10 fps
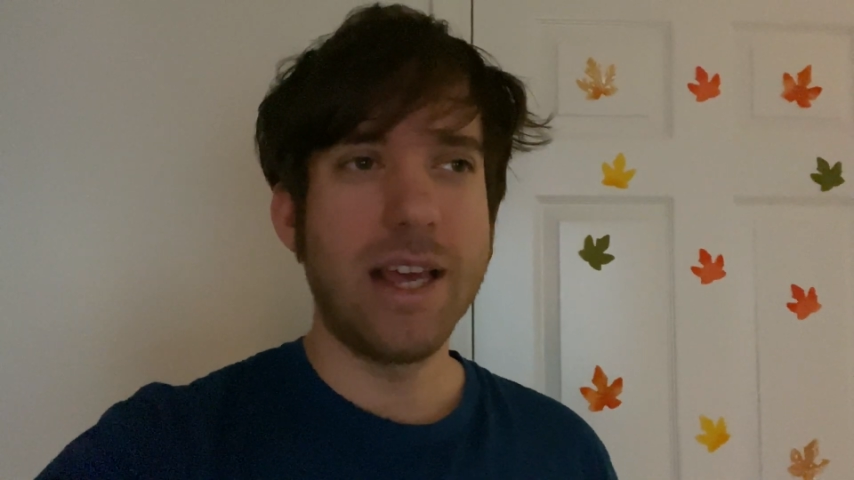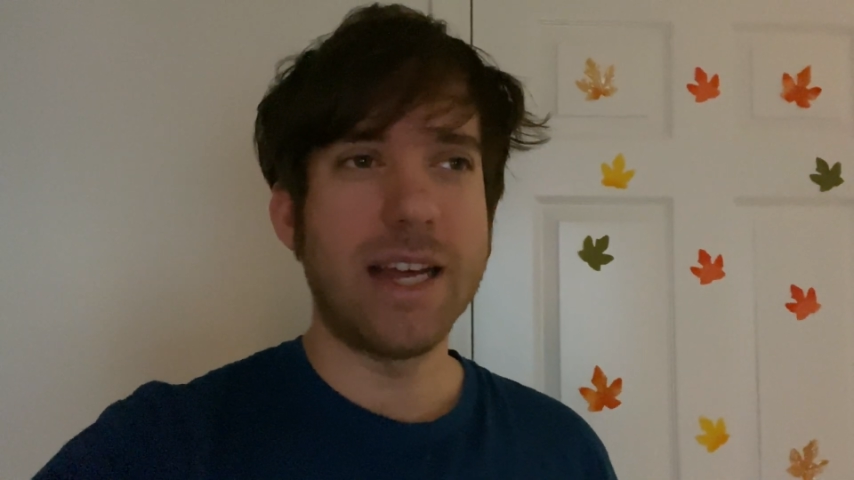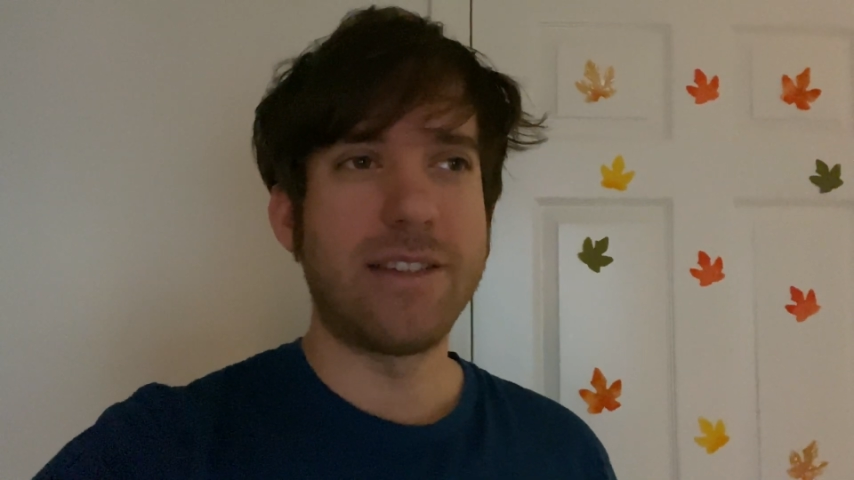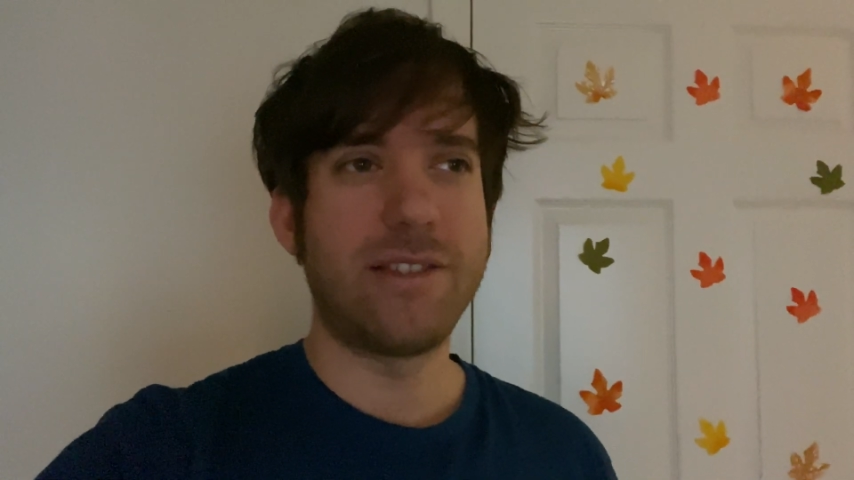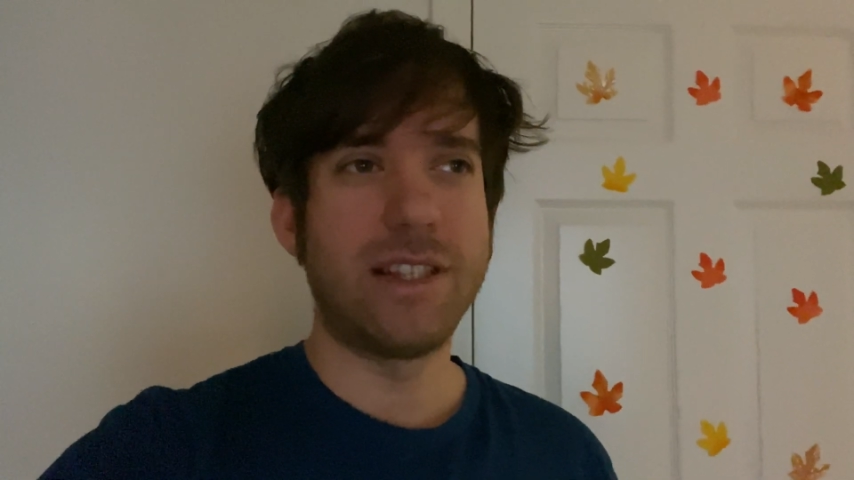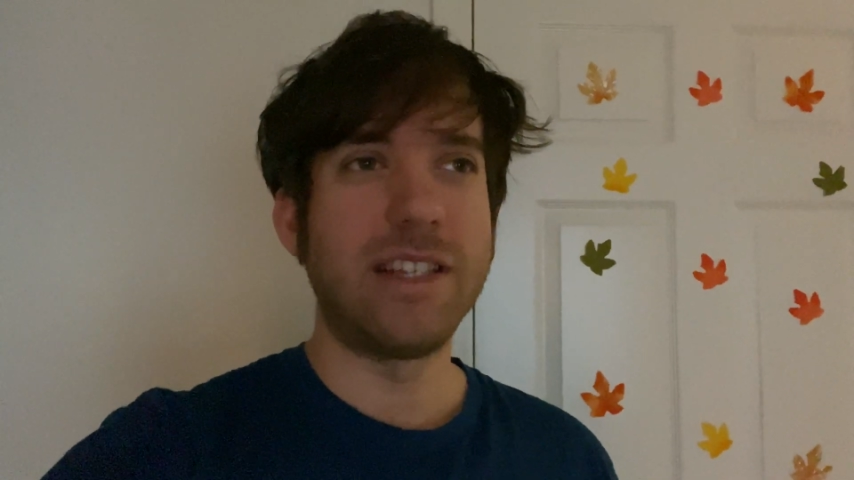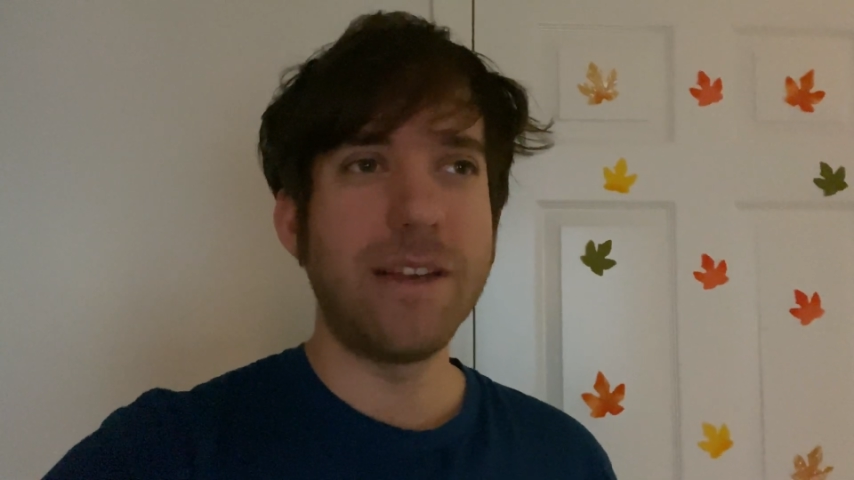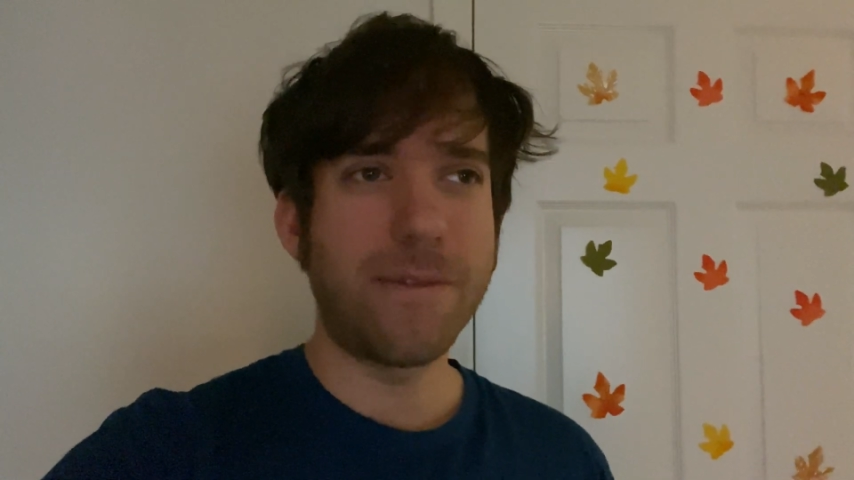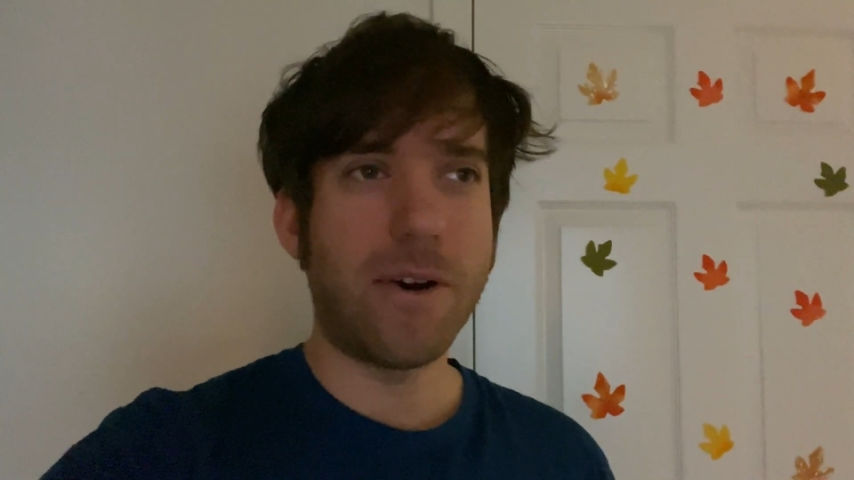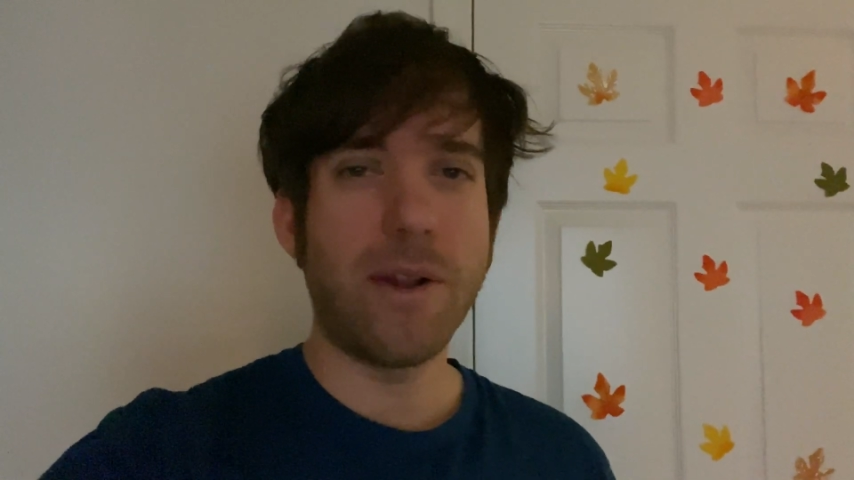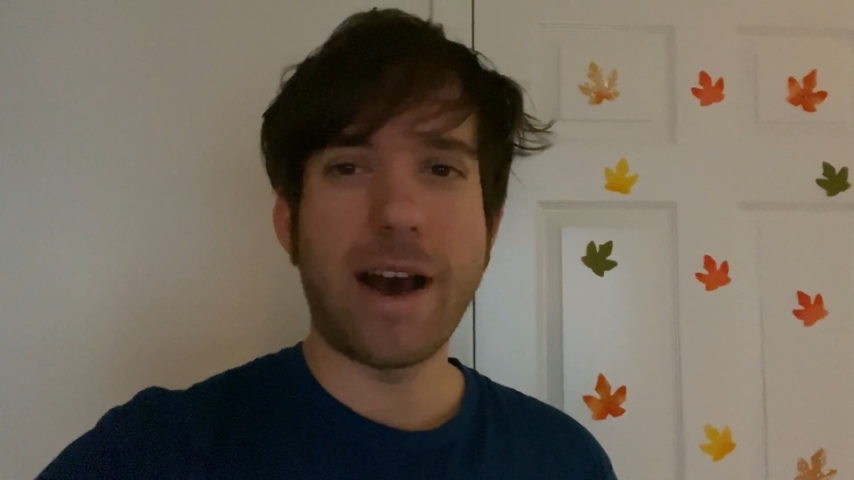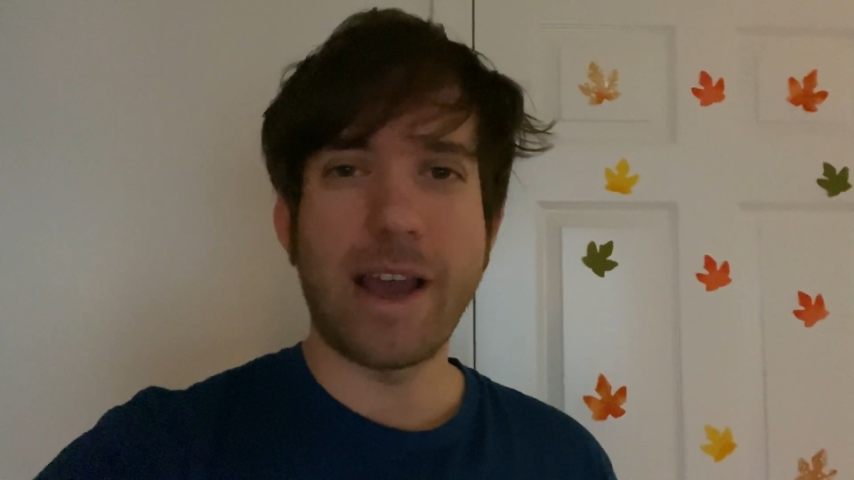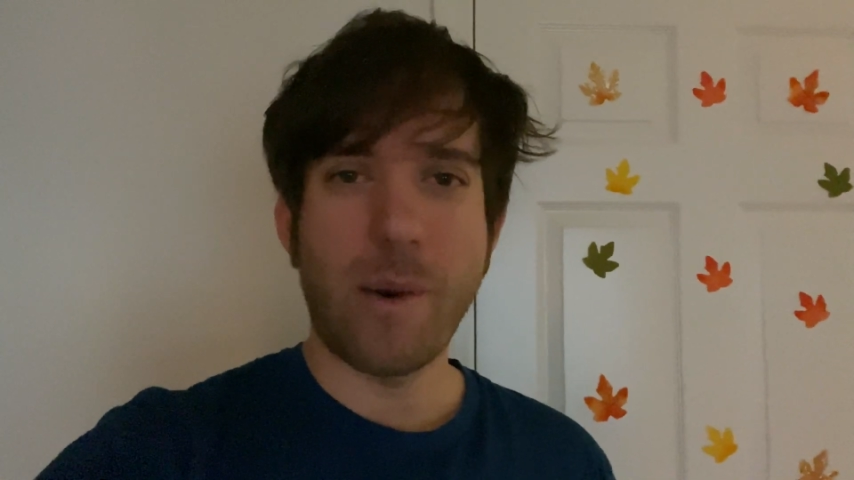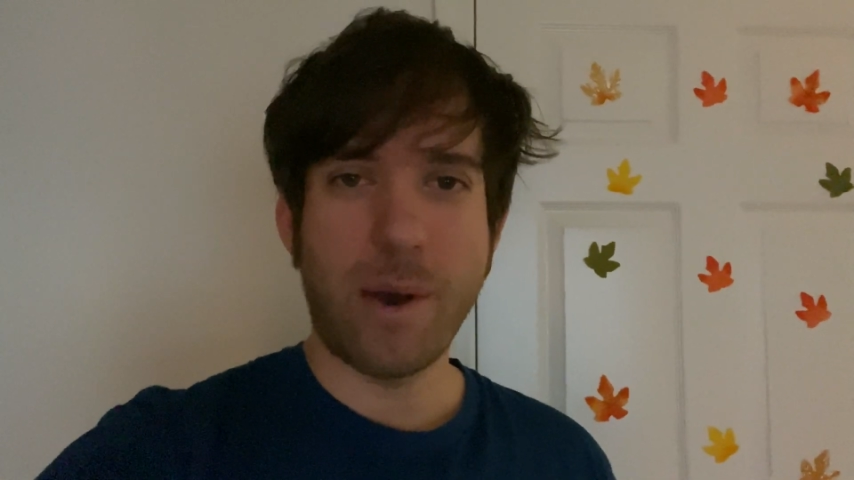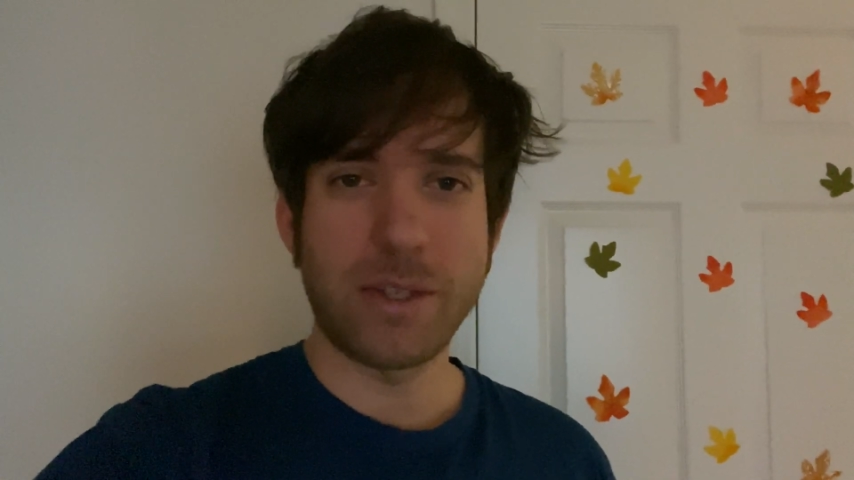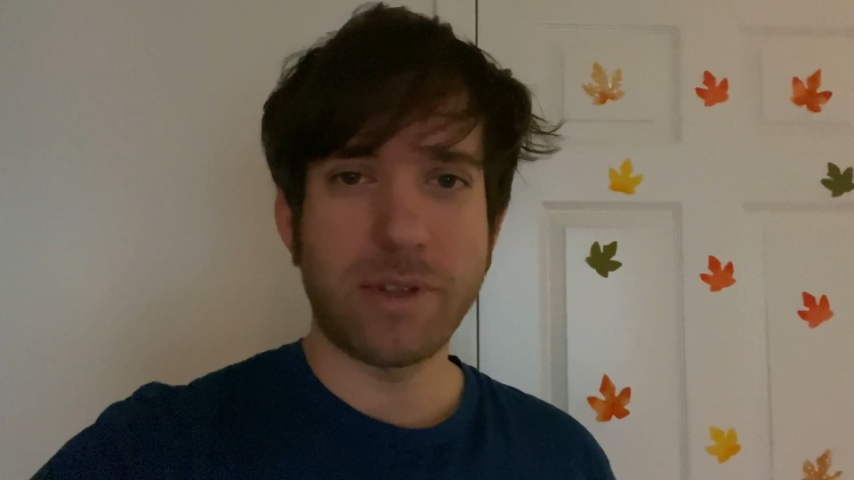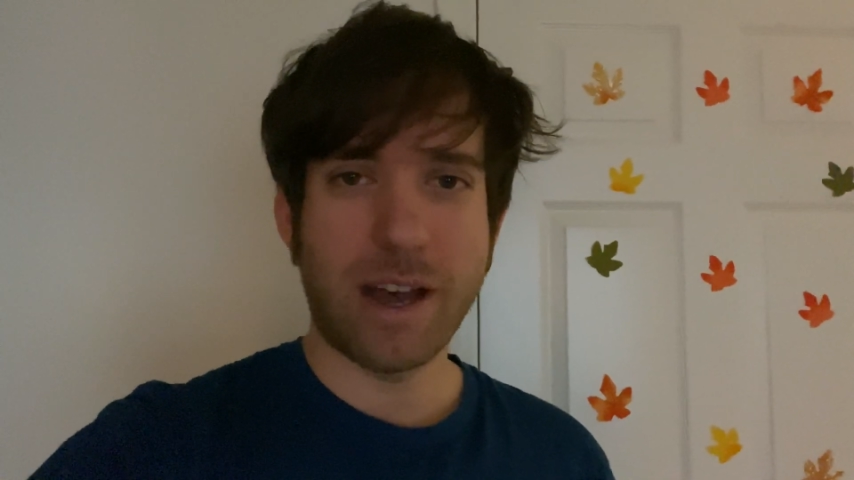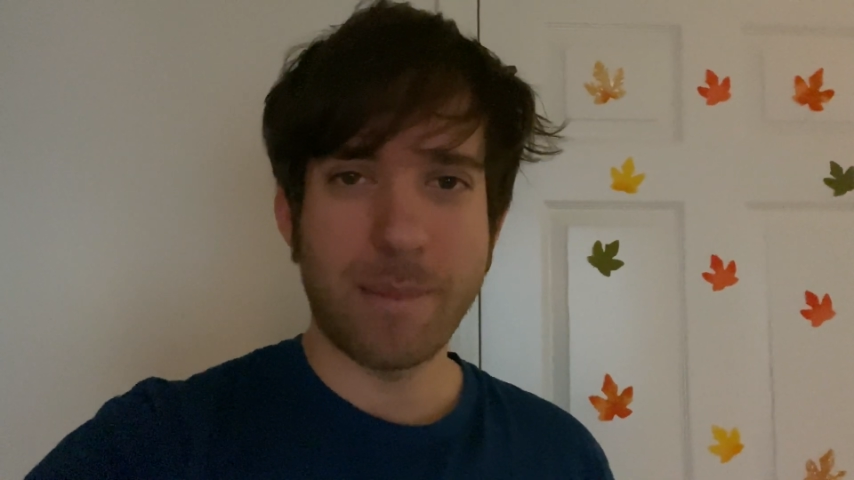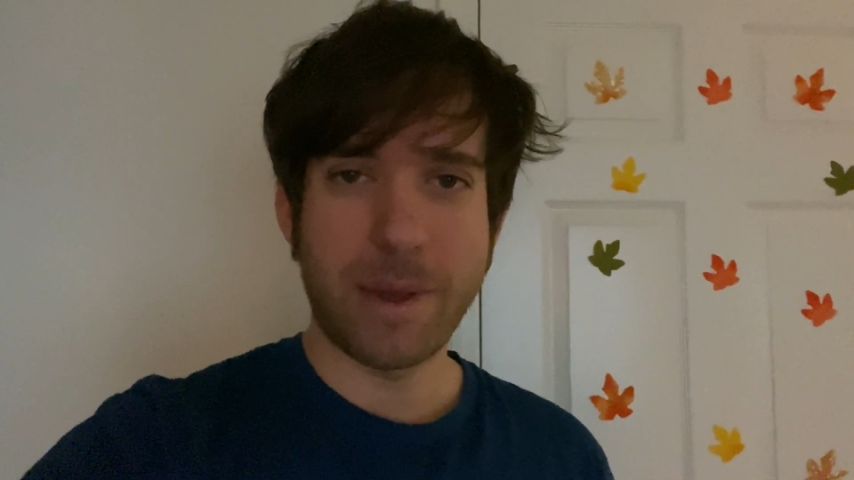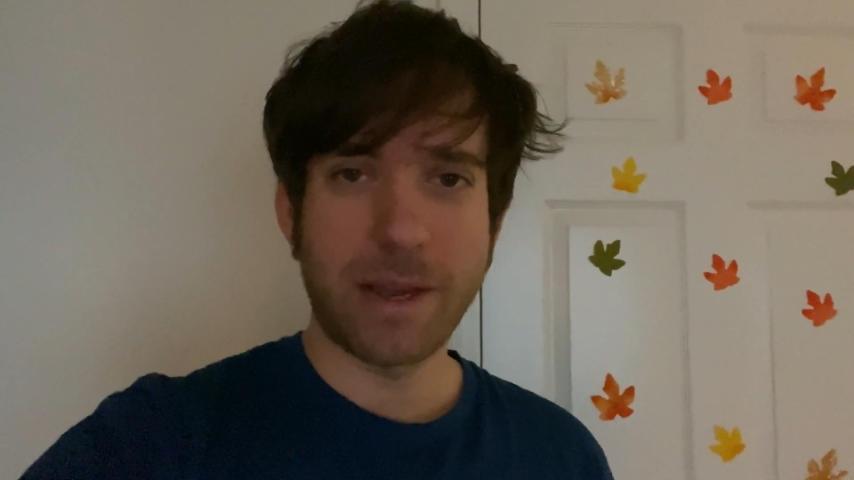It's the default iOS
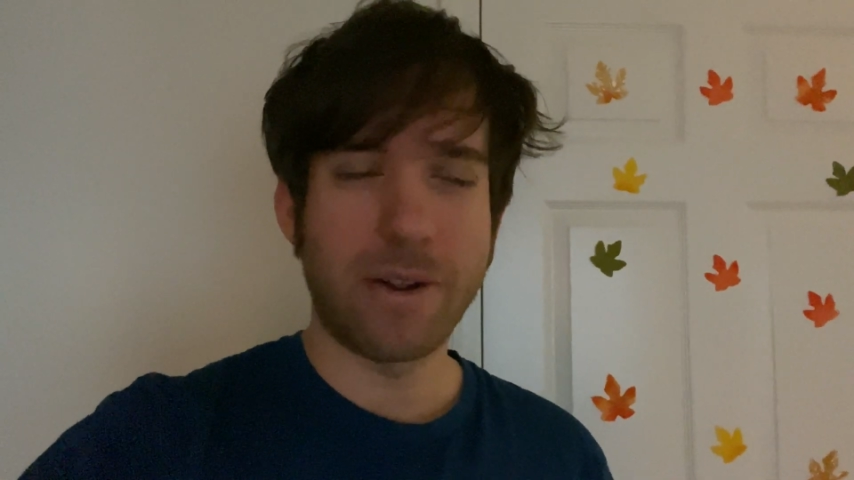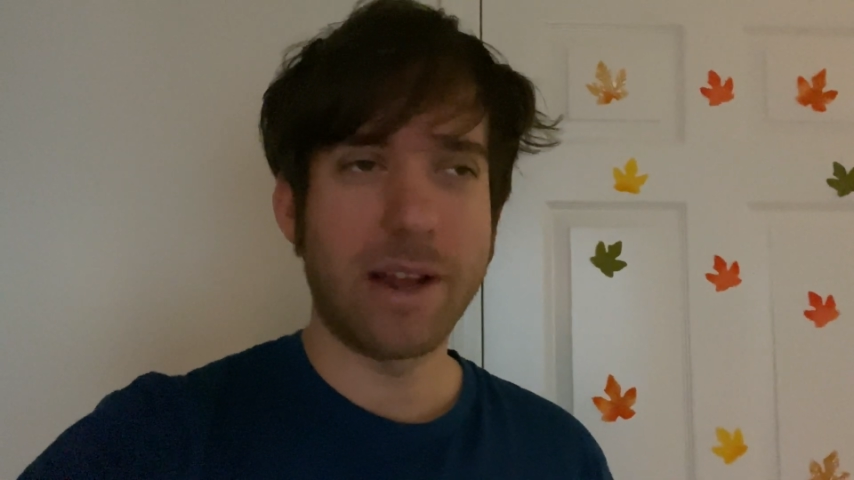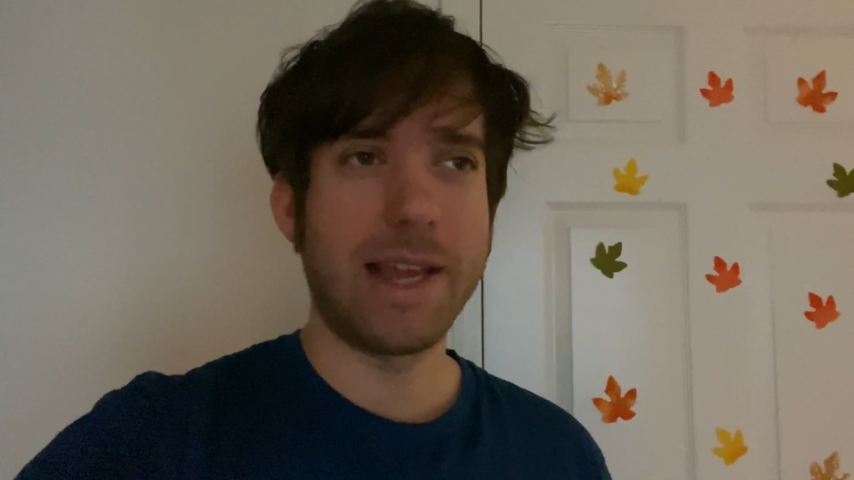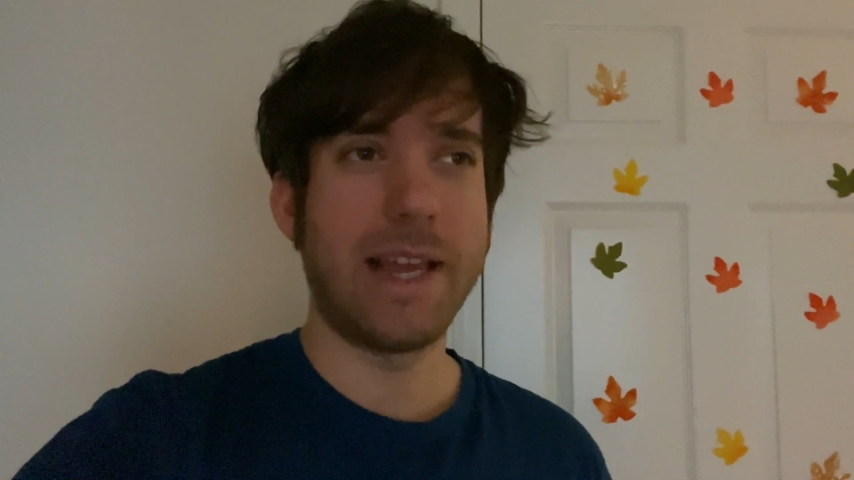time picker,